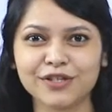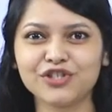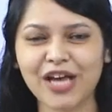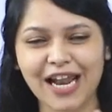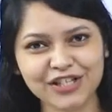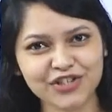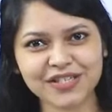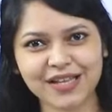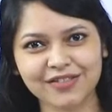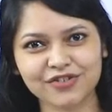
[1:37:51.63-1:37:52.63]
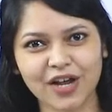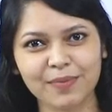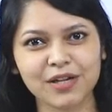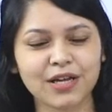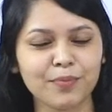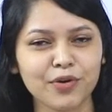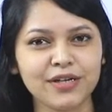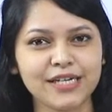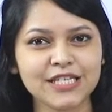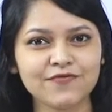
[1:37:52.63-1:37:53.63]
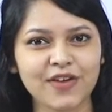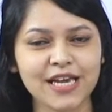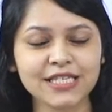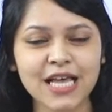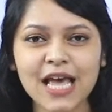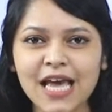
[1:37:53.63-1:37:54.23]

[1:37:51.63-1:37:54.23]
the challenges that the tribal communities face